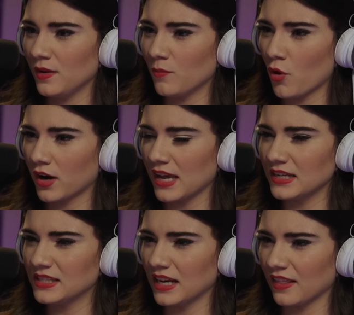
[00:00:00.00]
More
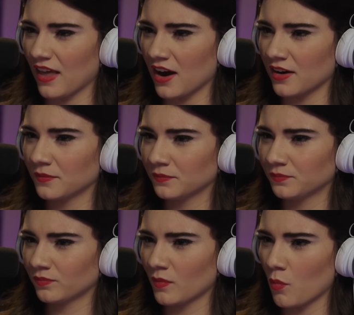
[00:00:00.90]
kids sitting there,
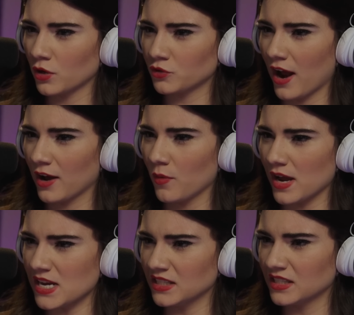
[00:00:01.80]
more drag
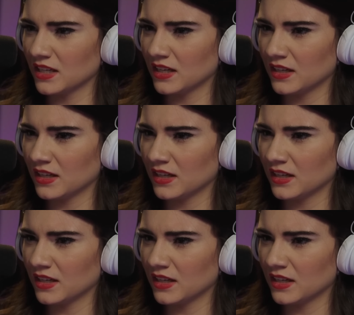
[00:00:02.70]
queens